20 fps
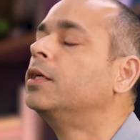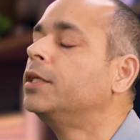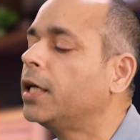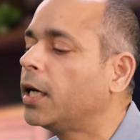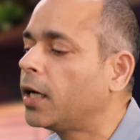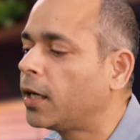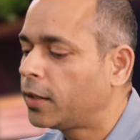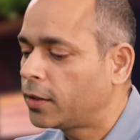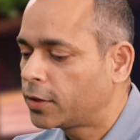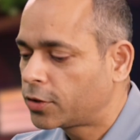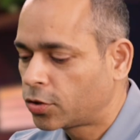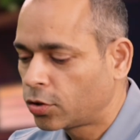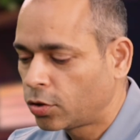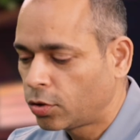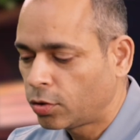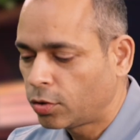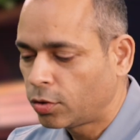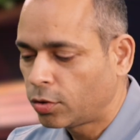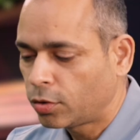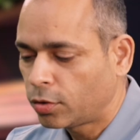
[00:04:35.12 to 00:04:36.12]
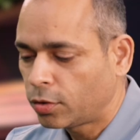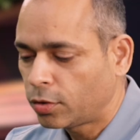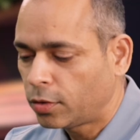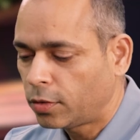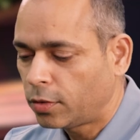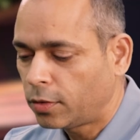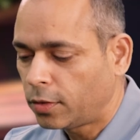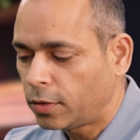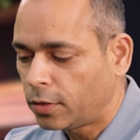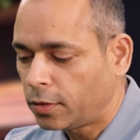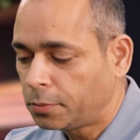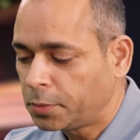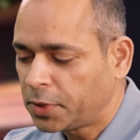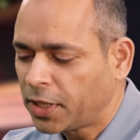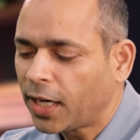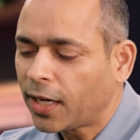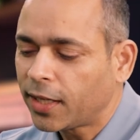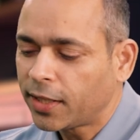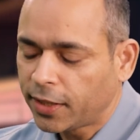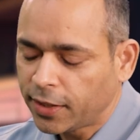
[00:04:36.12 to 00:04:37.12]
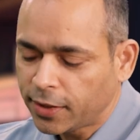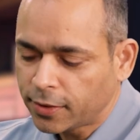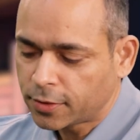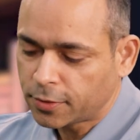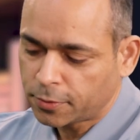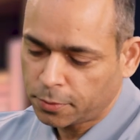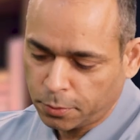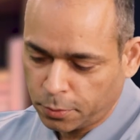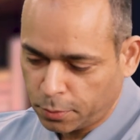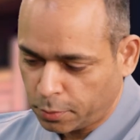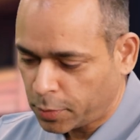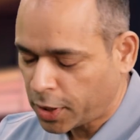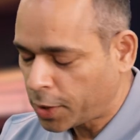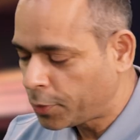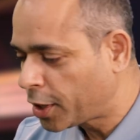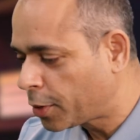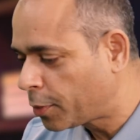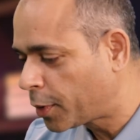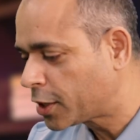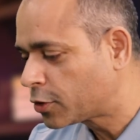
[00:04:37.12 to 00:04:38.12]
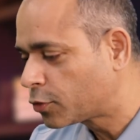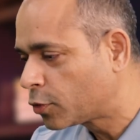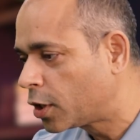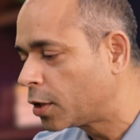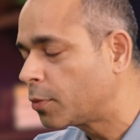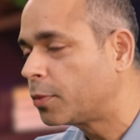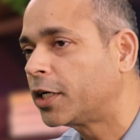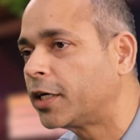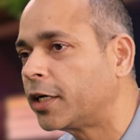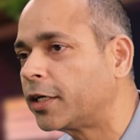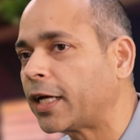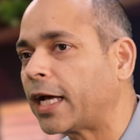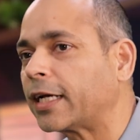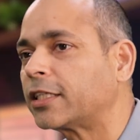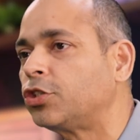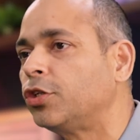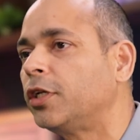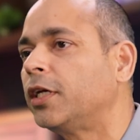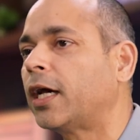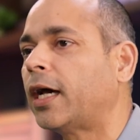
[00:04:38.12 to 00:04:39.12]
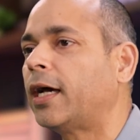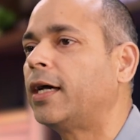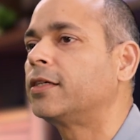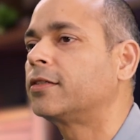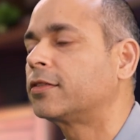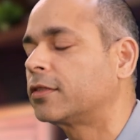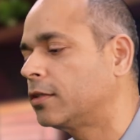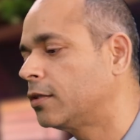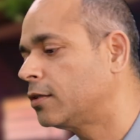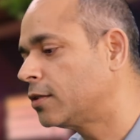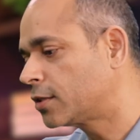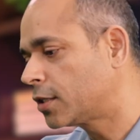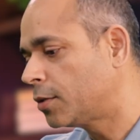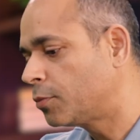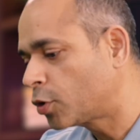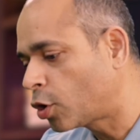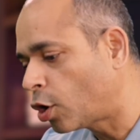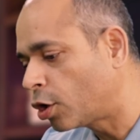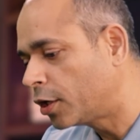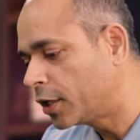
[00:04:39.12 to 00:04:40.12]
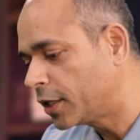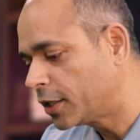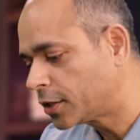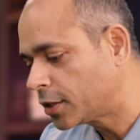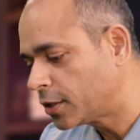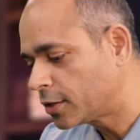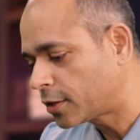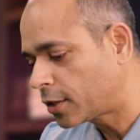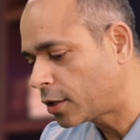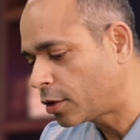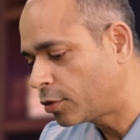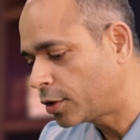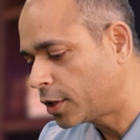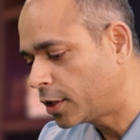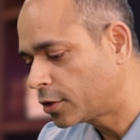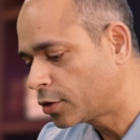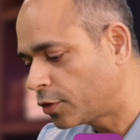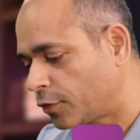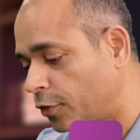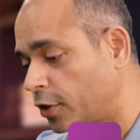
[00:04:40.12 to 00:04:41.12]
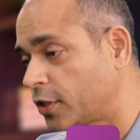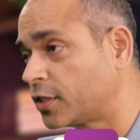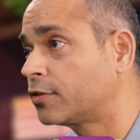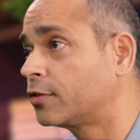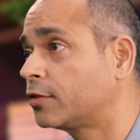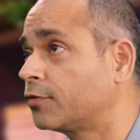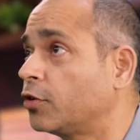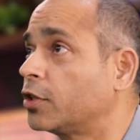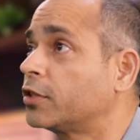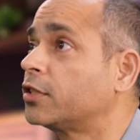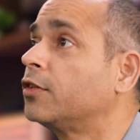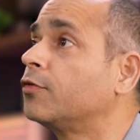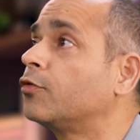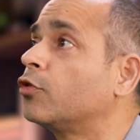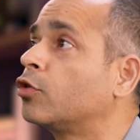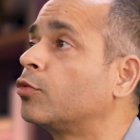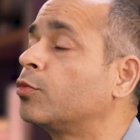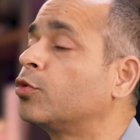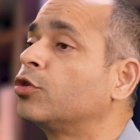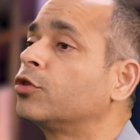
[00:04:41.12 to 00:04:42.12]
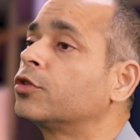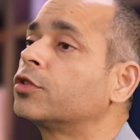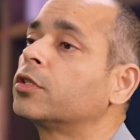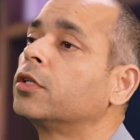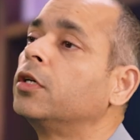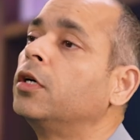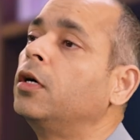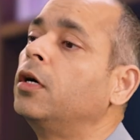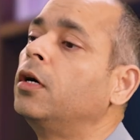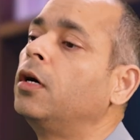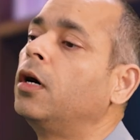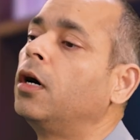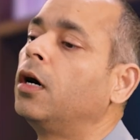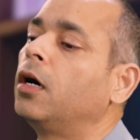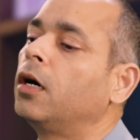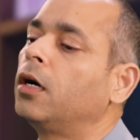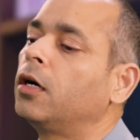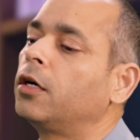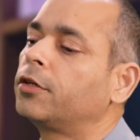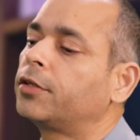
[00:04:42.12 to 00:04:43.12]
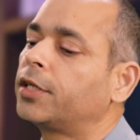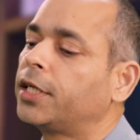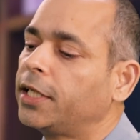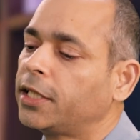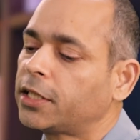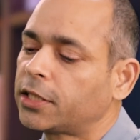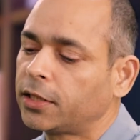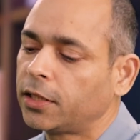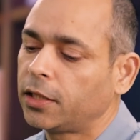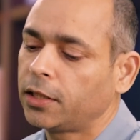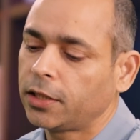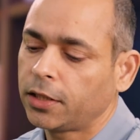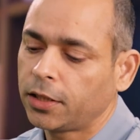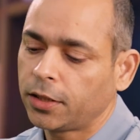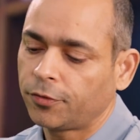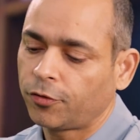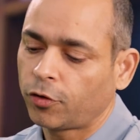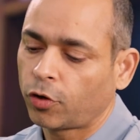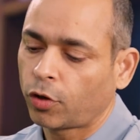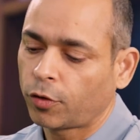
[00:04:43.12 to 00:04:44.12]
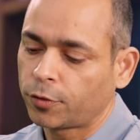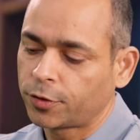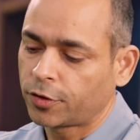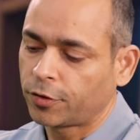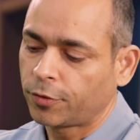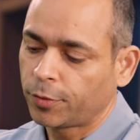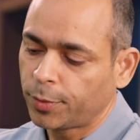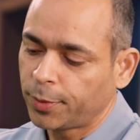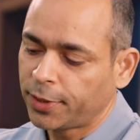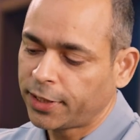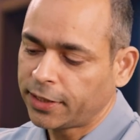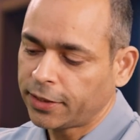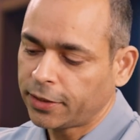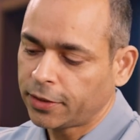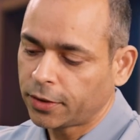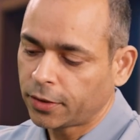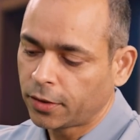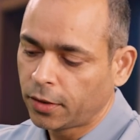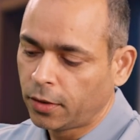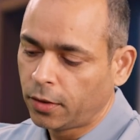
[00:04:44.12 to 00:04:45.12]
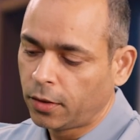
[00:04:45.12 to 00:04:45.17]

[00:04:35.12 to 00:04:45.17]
Yeah, so it's maybe a buzzword, but it actually has some connotations around it. So first and foremost, traditionally for observability,